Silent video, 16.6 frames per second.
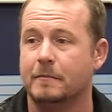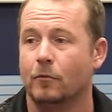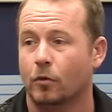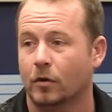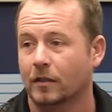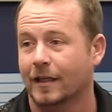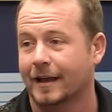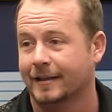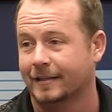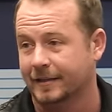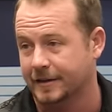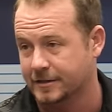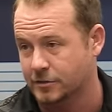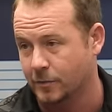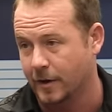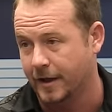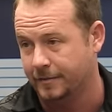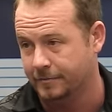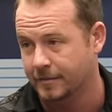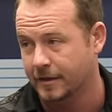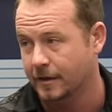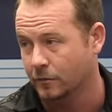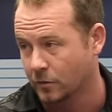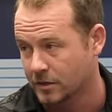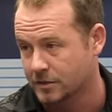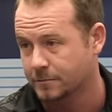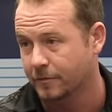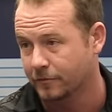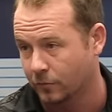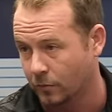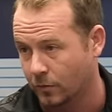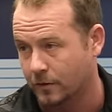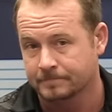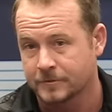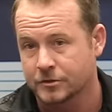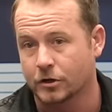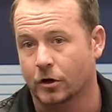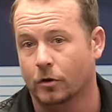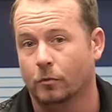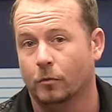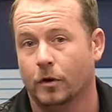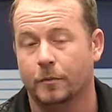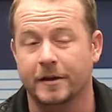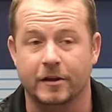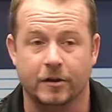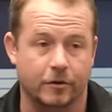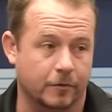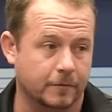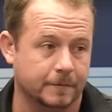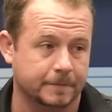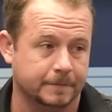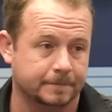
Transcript: more likely to sweat than it was before. So what do we do?